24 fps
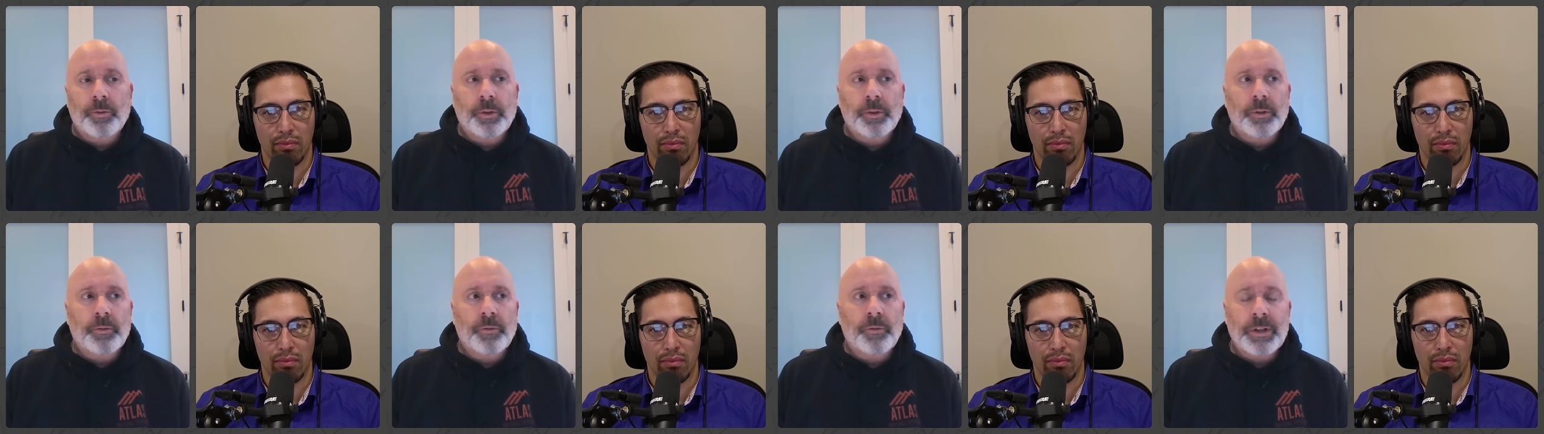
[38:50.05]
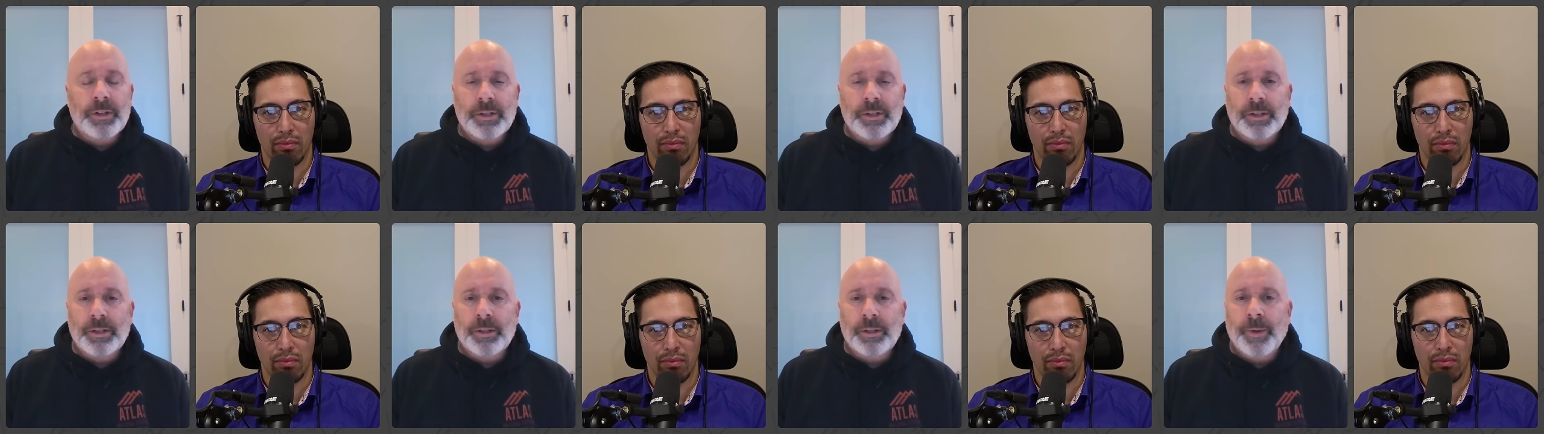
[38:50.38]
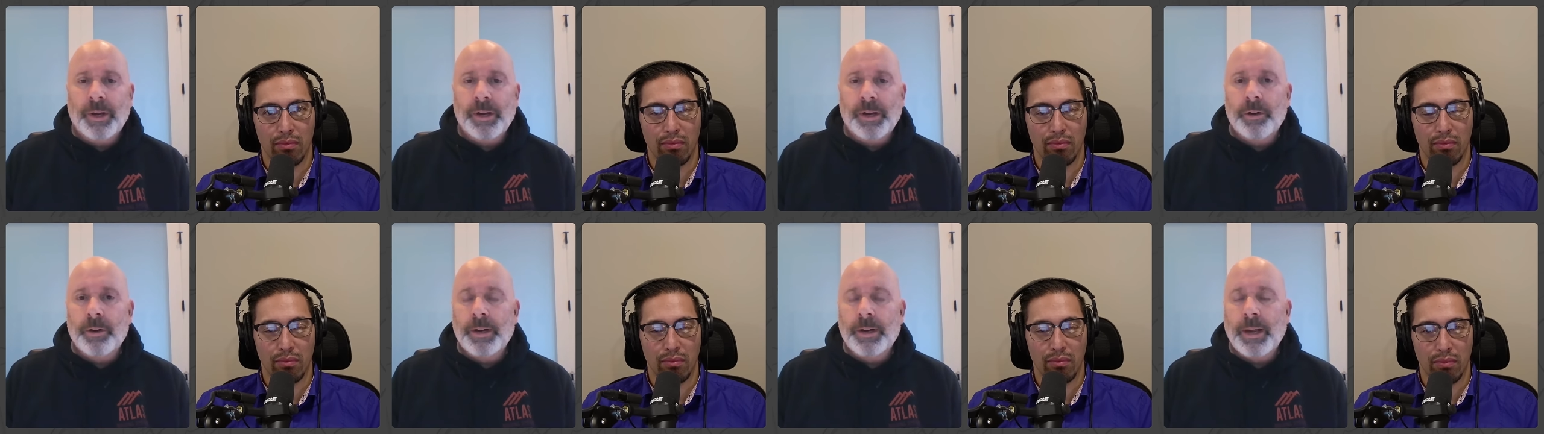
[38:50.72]
Speaker 1: investing in
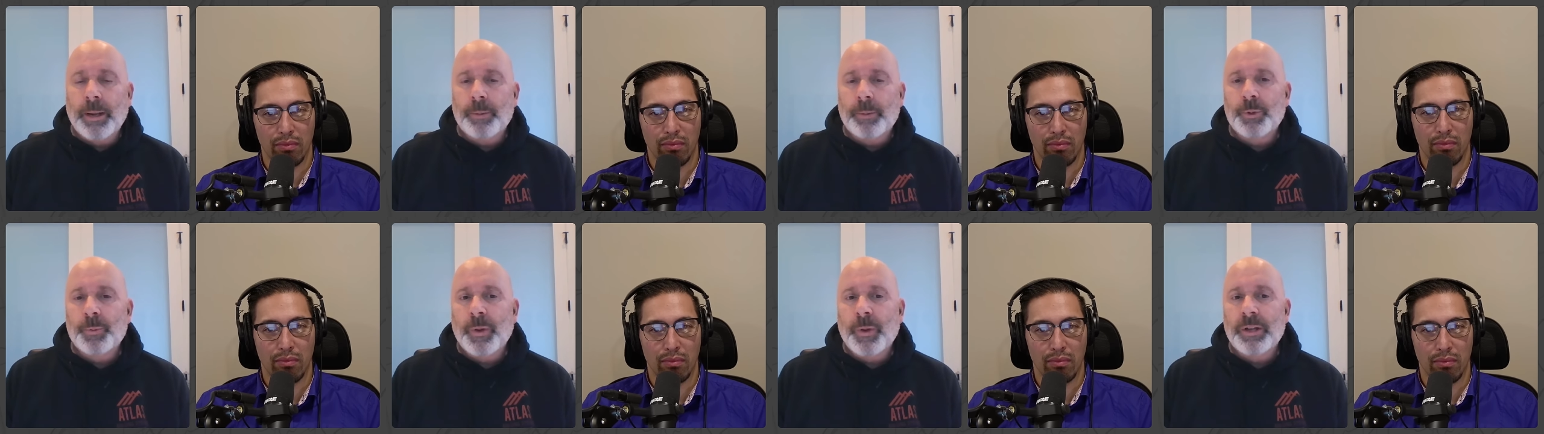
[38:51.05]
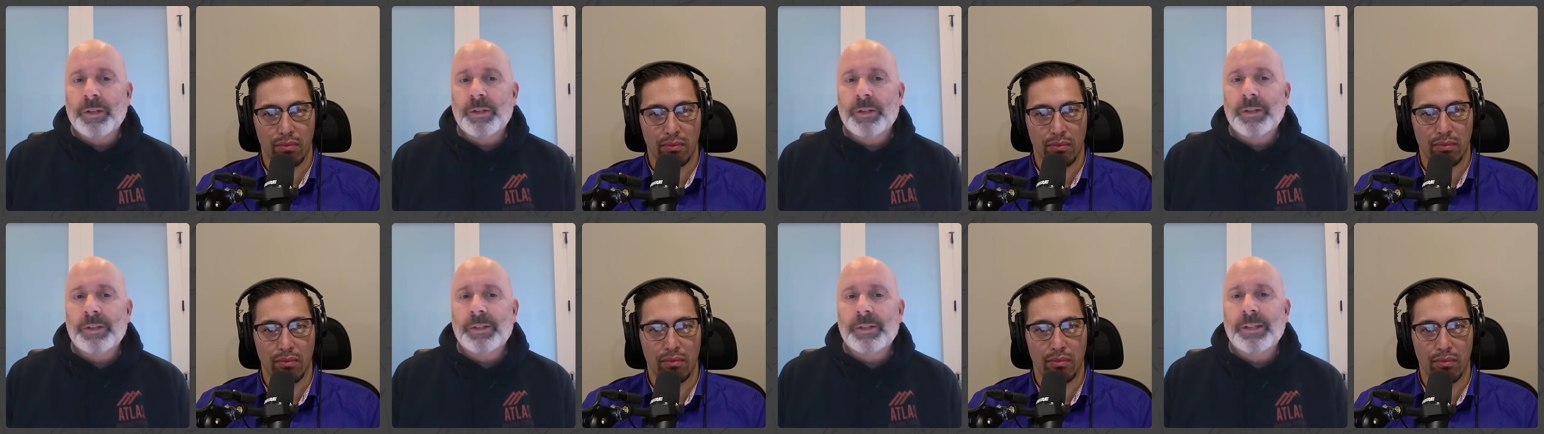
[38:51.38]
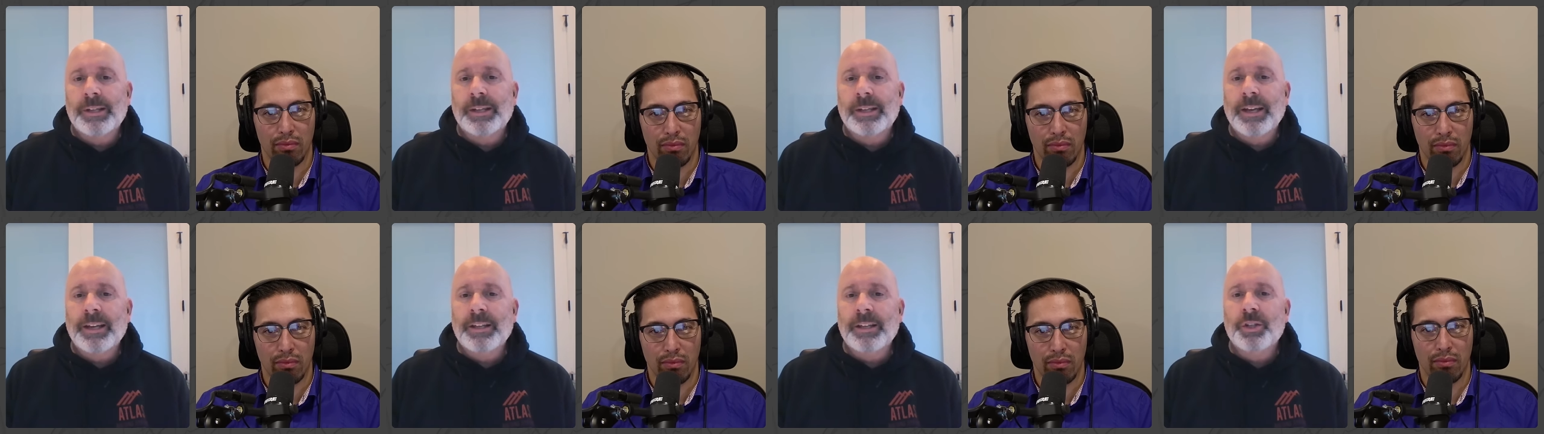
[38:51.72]
microcap space is
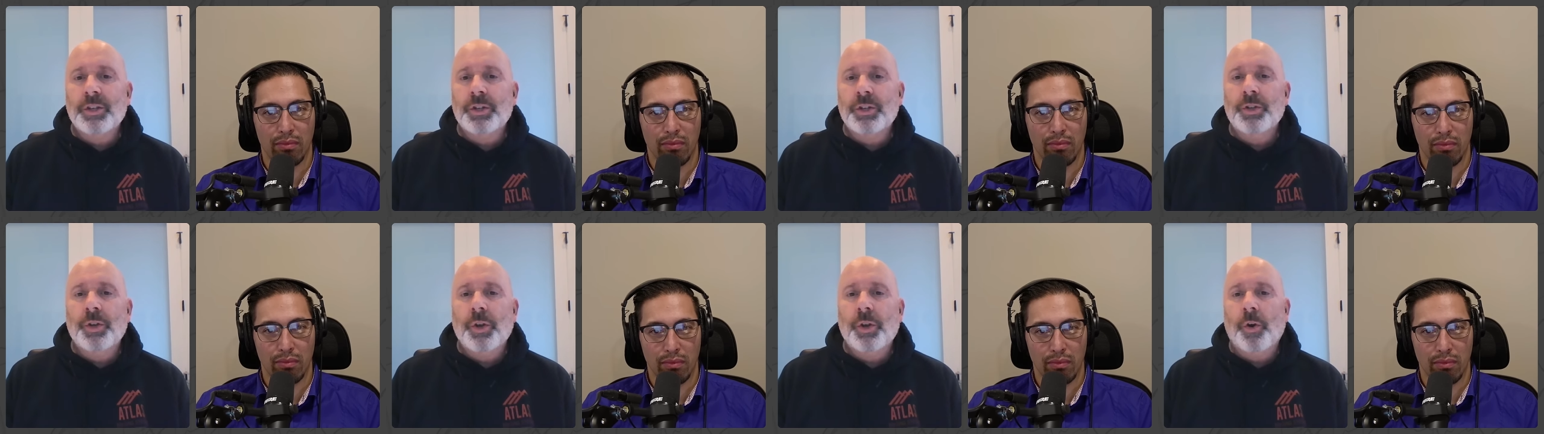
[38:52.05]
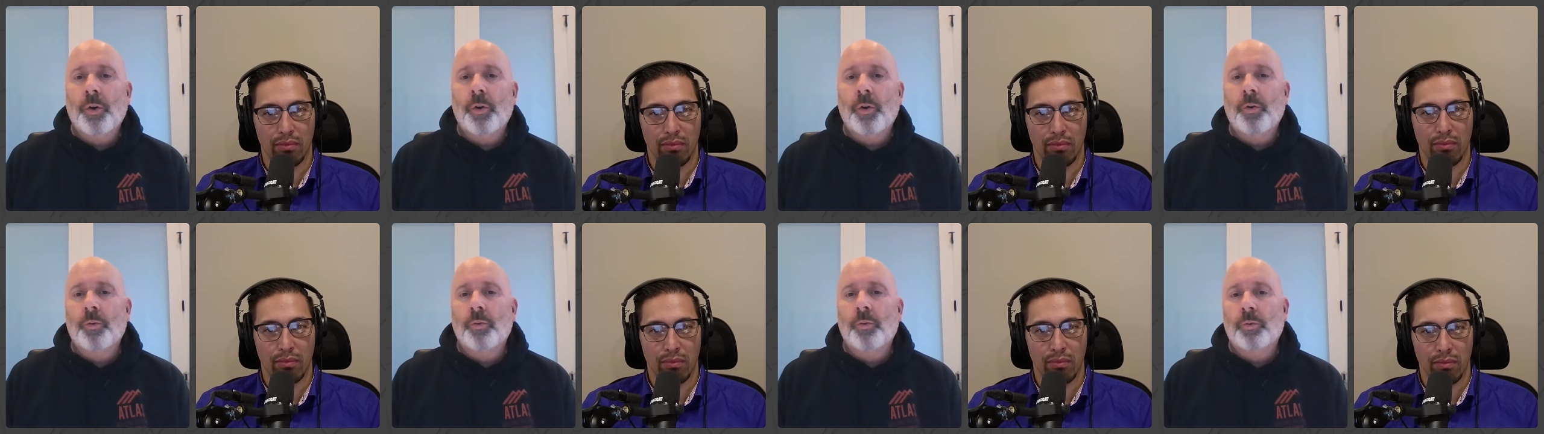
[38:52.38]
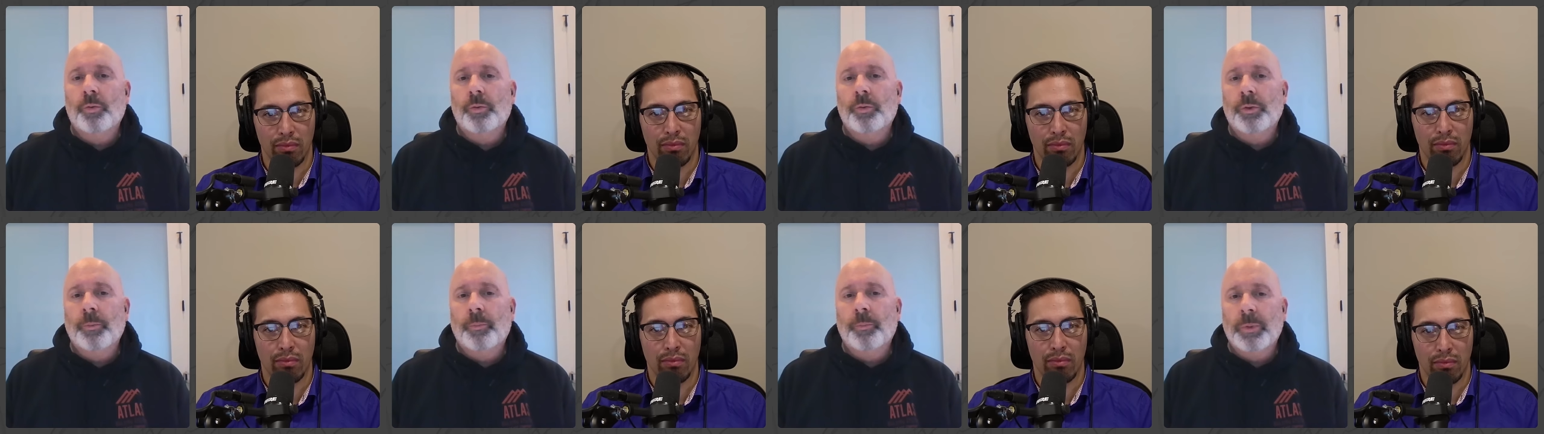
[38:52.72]
to get to know
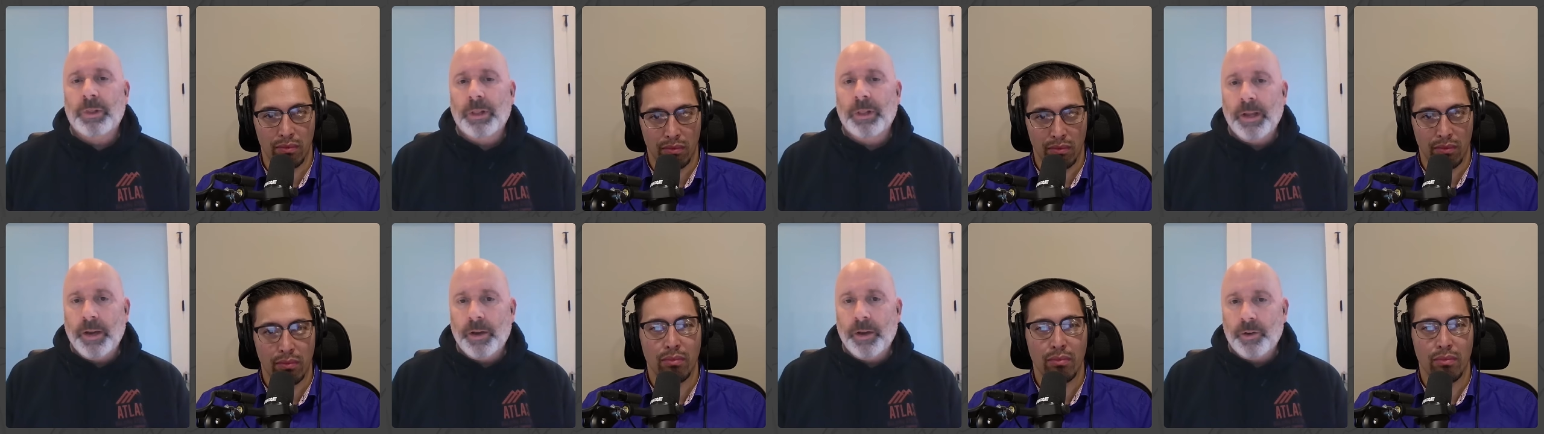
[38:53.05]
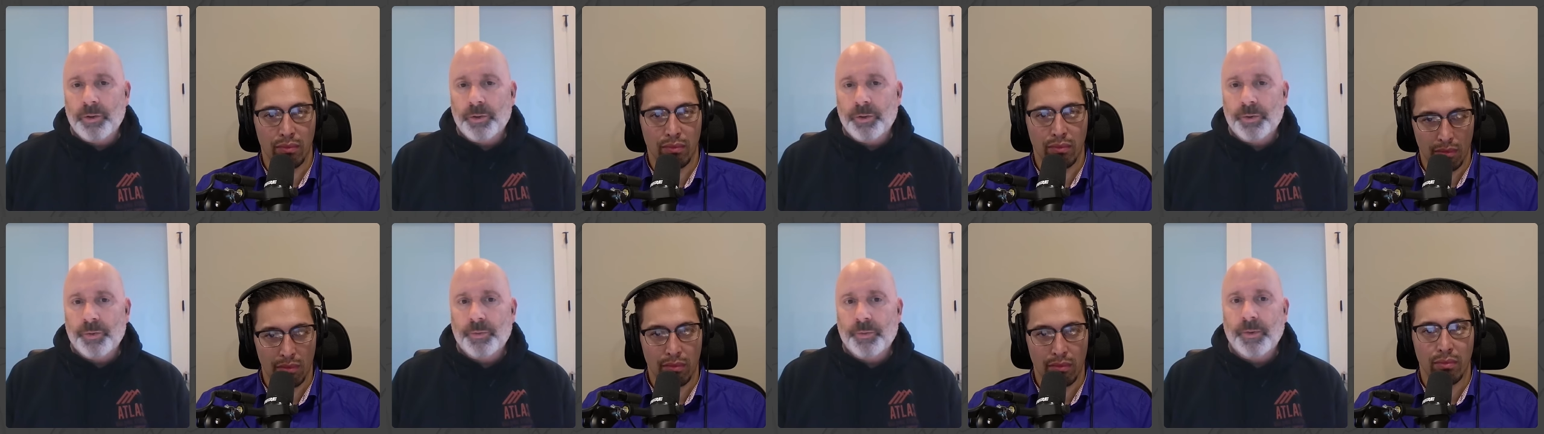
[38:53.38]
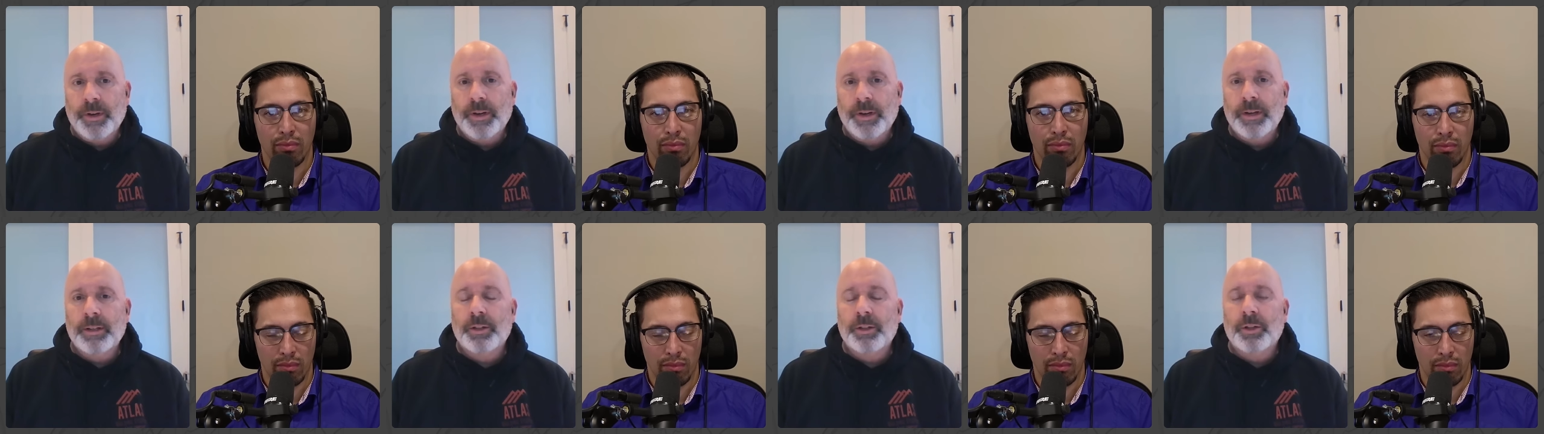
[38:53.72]
the players,
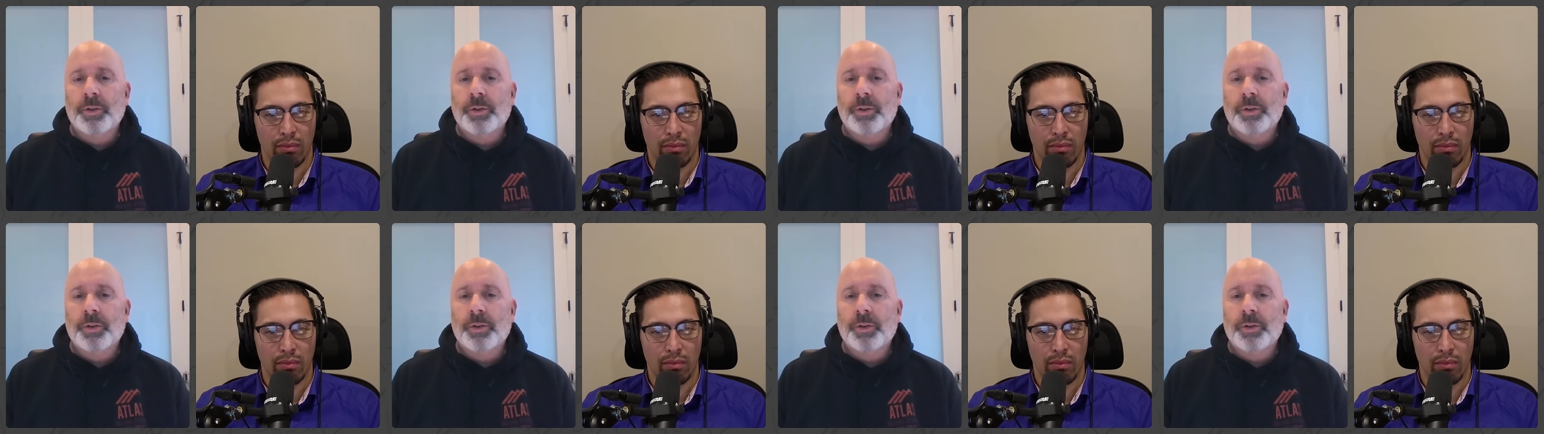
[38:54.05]
right?